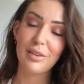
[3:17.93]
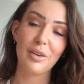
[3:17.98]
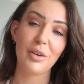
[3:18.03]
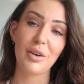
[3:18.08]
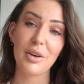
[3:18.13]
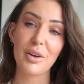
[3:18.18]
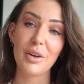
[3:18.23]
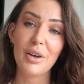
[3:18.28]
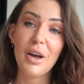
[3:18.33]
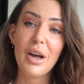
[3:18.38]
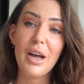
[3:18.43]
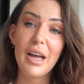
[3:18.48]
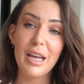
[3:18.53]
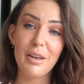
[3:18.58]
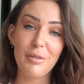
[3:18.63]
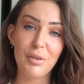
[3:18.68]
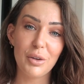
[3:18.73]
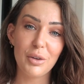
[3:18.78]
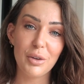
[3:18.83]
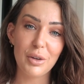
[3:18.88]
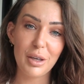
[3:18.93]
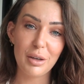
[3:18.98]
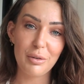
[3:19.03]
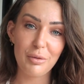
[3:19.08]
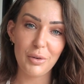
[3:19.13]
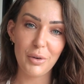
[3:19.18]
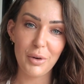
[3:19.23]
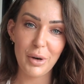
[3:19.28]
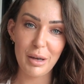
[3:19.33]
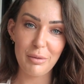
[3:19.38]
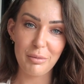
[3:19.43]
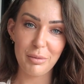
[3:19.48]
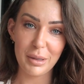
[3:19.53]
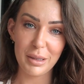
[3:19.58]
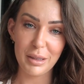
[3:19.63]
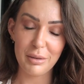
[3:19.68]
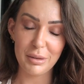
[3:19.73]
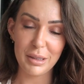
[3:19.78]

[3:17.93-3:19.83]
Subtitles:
So if you're looking for a really,